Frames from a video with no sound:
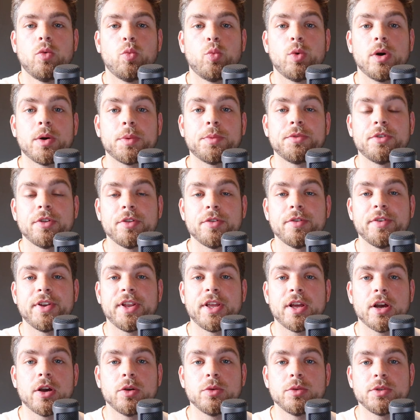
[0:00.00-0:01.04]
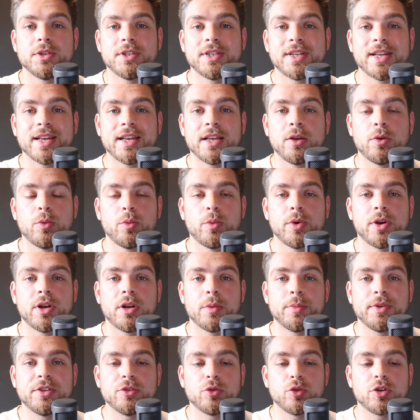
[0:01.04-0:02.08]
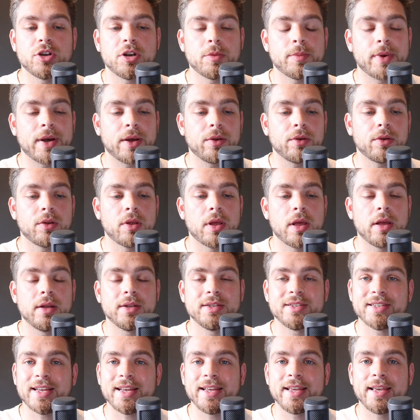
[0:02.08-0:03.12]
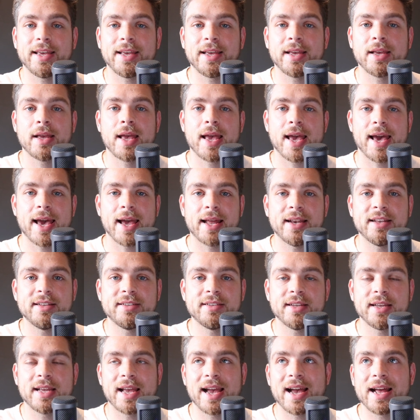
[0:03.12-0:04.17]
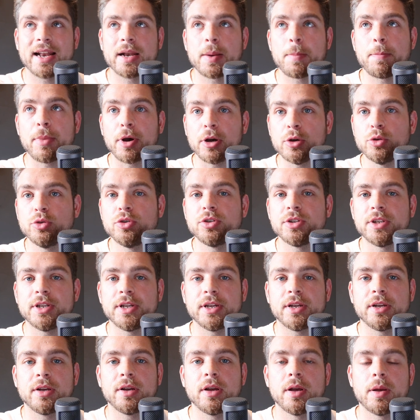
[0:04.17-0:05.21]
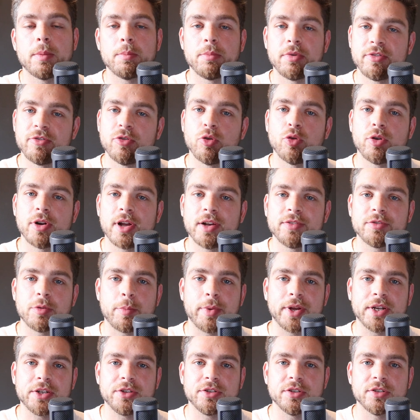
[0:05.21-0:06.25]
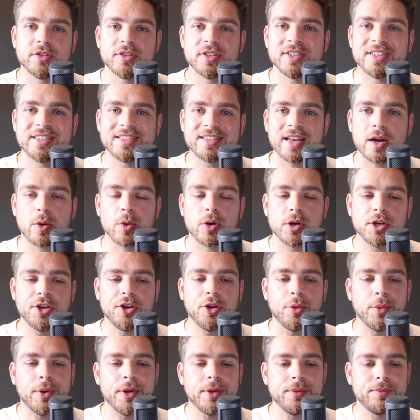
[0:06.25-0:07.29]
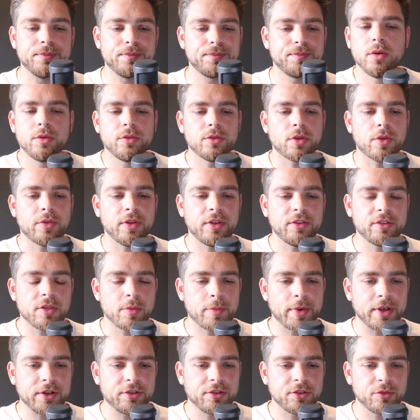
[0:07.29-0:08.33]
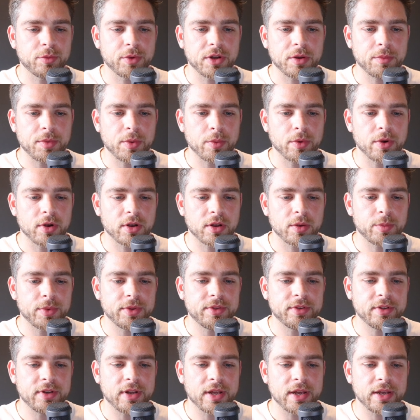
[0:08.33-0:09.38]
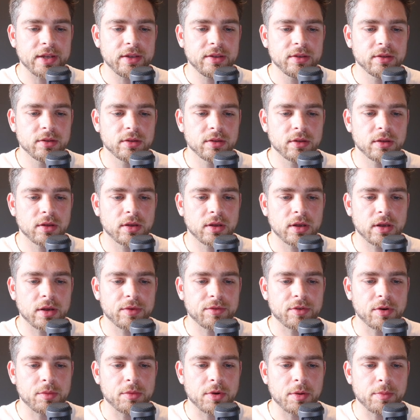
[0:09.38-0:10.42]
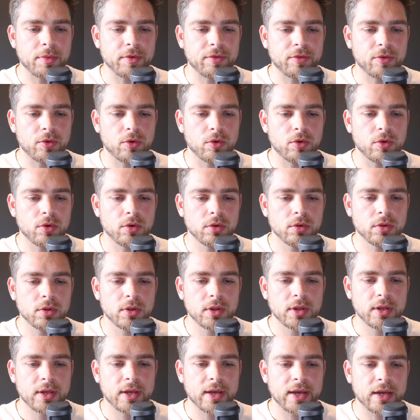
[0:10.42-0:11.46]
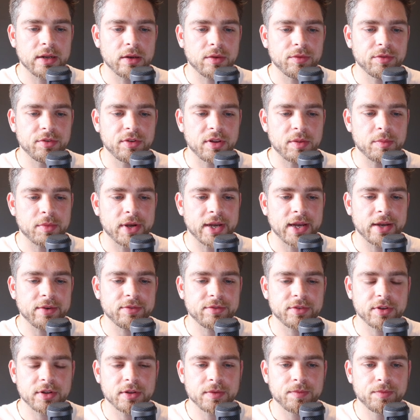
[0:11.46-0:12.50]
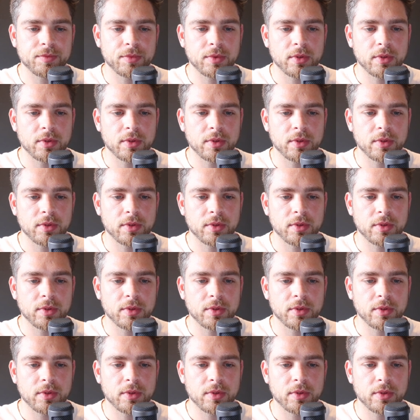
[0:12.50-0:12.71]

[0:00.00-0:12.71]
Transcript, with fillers: Welcome to the video. Today we're going to be talking about taking, editing and posting before and after pictures. This is how I do it. So these are the pictures we're going to be working with today. Uh, I've got my before and obviously my after.